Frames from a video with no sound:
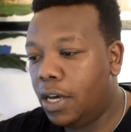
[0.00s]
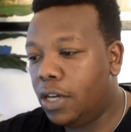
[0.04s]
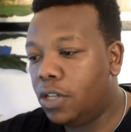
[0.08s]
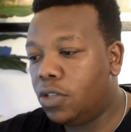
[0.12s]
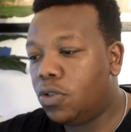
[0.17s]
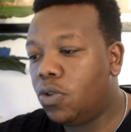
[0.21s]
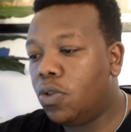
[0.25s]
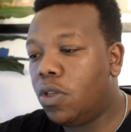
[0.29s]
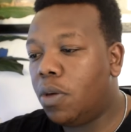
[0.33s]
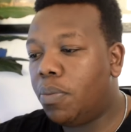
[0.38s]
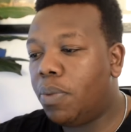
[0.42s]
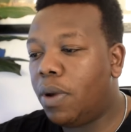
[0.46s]

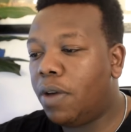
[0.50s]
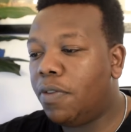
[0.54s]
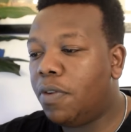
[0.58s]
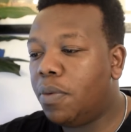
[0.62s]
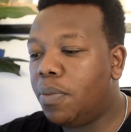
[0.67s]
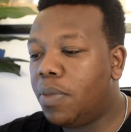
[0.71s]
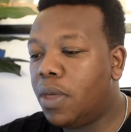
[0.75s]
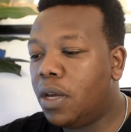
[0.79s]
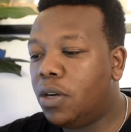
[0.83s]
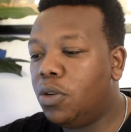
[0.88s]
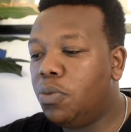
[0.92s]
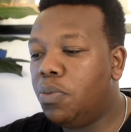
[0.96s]
So the
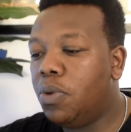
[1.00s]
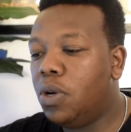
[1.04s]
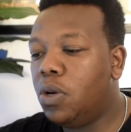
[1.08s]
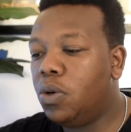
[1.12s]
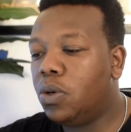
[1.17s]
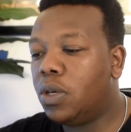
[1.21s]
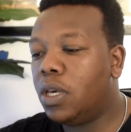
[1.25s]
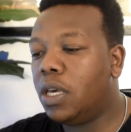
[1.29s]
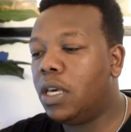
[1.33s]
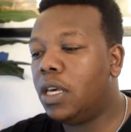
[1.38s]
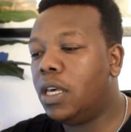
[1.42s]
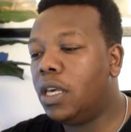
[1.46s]
platform that we'll be
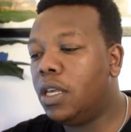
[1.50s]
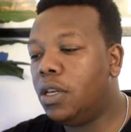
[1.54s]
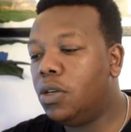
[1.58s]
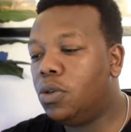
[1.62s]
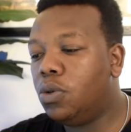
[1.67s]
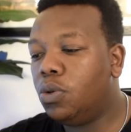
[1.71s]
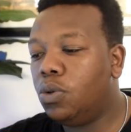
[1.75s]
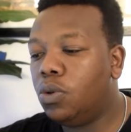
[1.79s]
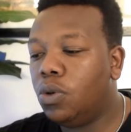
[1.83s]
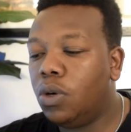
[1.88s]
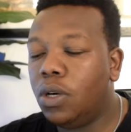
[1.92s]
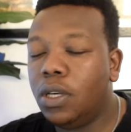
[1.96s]
looking
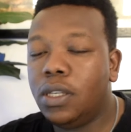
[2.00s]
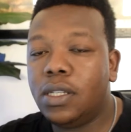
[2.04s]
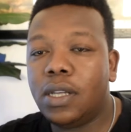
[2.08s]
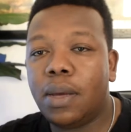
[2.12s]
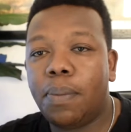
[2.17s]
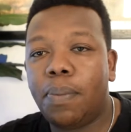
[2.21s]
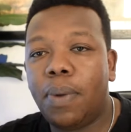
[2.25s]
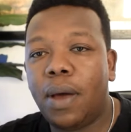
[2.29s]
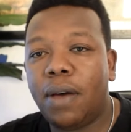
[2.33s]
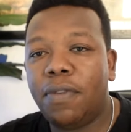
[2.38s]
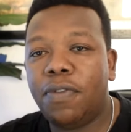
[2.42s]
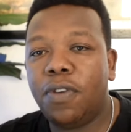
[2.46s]
into is a
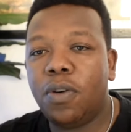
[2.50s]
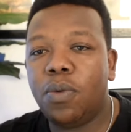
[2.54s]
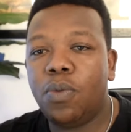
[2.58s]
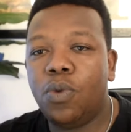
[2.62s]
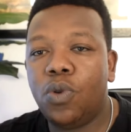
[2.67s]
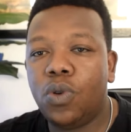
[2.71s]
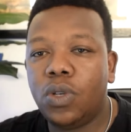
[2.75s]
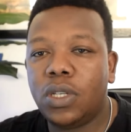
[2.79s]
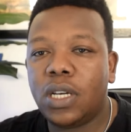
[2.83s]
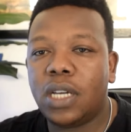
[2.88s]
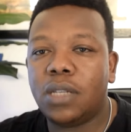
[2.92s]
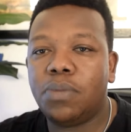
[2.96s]
platform
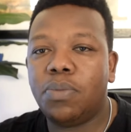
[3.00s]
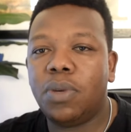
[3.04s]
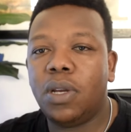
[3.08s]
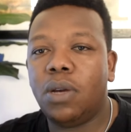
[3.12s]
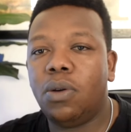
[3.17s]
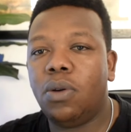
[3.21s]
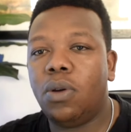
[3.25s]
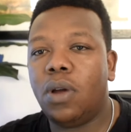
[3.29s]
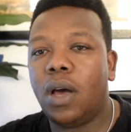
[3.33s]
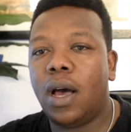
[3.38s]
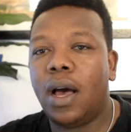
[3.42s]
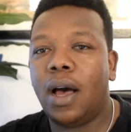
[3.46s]
which has
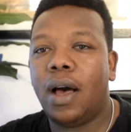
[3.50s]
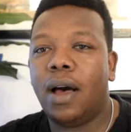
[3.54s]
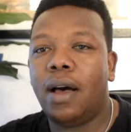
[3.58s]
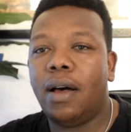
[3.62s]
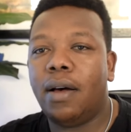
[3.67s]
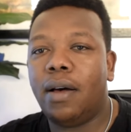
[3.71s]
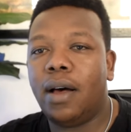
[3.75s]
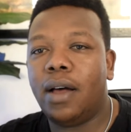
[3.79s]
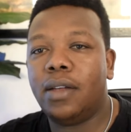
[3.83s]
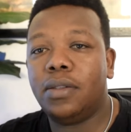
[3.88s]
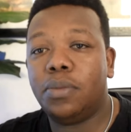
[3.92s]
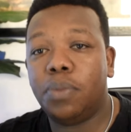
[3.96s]
been
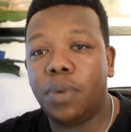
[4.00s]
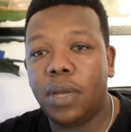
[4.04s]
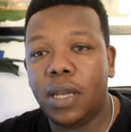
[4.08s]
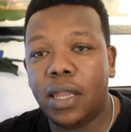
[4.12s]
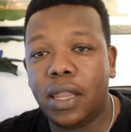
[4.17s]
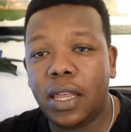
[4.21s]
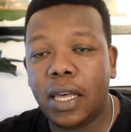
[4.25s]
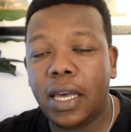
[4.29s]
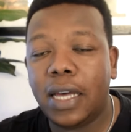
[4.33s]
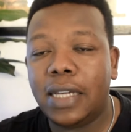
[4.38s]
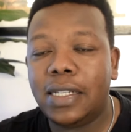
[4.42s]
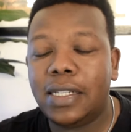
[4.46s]

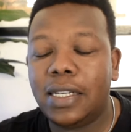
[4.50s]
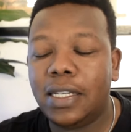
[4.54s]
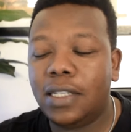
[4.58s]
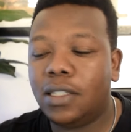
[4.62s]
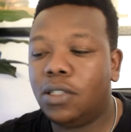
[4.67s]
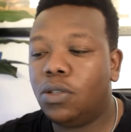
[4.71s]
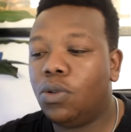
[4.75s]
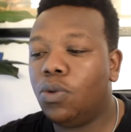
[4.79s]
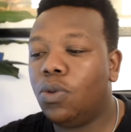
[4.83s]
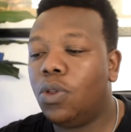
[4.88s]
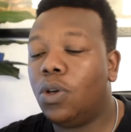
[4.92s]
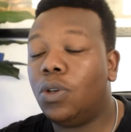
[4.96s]
there
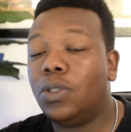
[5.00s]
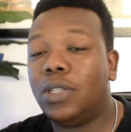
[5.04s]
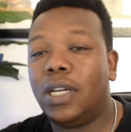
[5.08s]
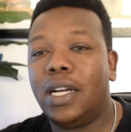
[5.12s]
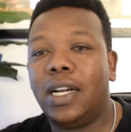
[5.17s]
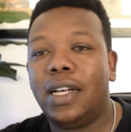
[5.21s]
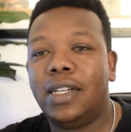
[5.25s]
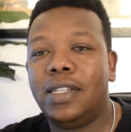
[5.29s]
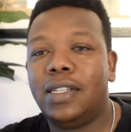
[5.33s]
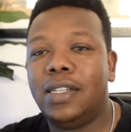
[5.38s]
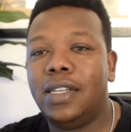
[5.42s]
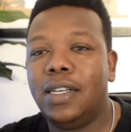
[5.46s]
since
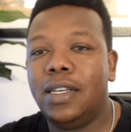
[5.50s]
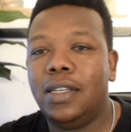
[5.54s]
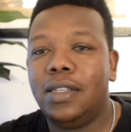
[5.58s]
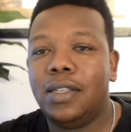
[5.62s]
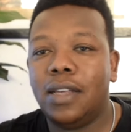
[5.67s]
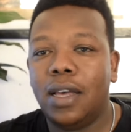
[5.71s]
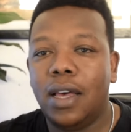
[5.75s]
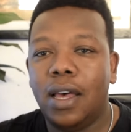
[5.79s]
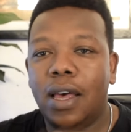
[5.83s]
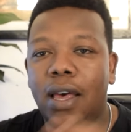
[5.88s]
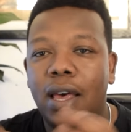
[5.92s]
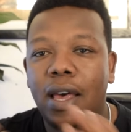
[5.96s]

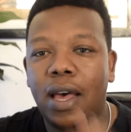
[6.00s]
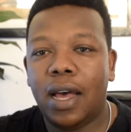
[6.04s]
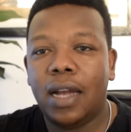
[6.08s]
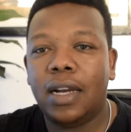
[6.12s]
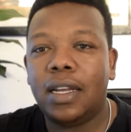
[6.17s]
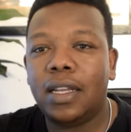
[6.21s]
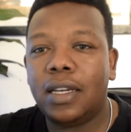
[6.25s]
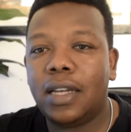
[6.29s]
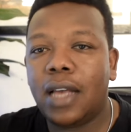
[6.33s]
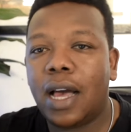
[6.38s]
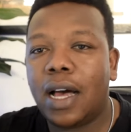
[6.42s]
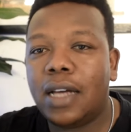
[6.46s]
2006,
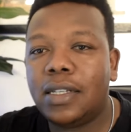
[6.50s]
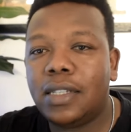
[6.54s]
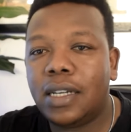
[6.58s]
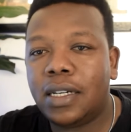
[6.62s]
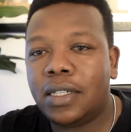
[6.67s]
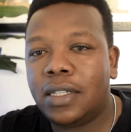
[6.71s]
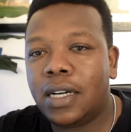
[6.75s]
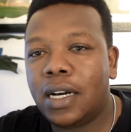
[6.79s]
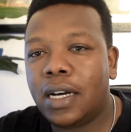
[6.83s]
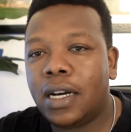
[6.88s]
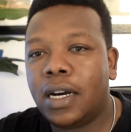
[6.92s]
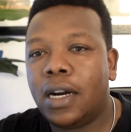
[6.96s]
and it has a
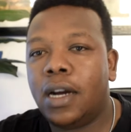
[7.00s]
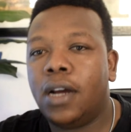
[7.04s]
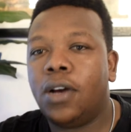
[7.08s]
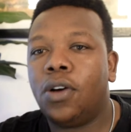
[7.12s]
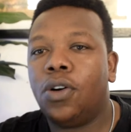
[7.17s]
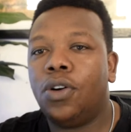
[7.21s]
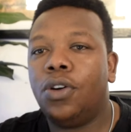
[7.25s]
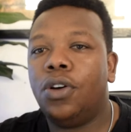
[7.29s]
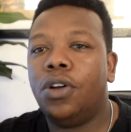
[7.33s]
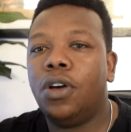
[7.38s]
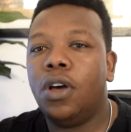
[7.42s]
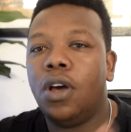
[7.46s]
track
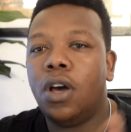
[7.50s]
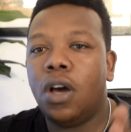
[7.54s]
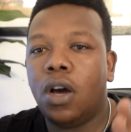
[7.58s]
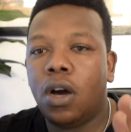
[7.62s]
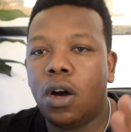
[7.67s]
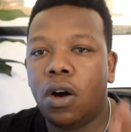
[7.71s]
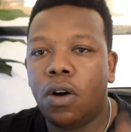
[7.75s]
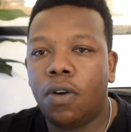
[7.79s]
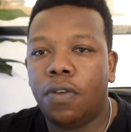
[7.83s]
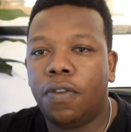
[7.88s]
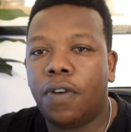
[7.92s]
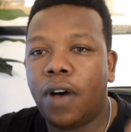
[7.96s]
record
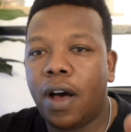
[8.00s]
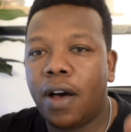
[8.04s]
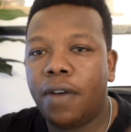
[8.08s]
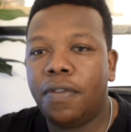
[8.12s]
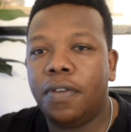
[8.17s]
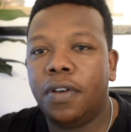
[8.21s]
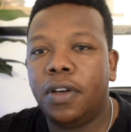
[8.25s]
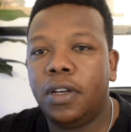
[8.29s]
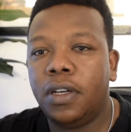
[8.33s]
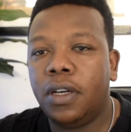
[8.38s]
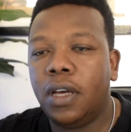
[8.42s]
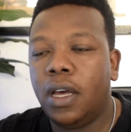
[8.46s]
of
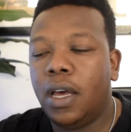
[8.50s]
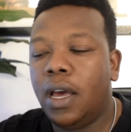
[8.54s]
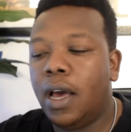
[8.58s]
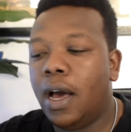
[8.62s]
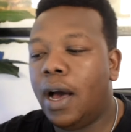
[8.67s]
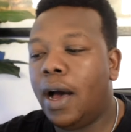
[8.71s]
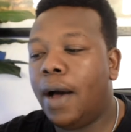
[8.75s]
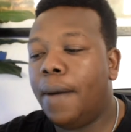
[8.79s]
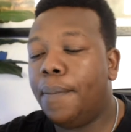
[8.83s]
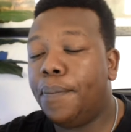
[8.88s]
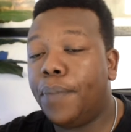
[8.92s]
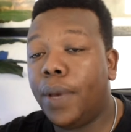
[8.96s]
having
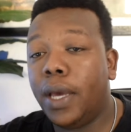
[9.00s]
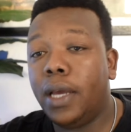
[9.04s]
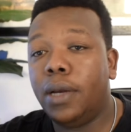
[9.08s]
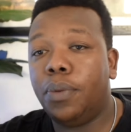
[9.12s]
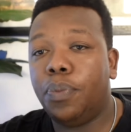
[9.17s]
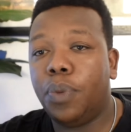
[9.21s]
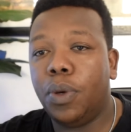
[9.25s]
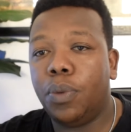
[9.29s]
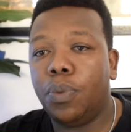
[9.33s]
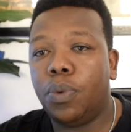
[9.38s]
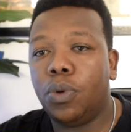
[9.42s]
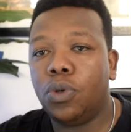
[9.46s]

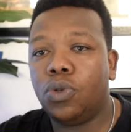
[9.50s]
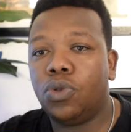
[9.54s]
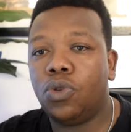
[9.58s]
paid people.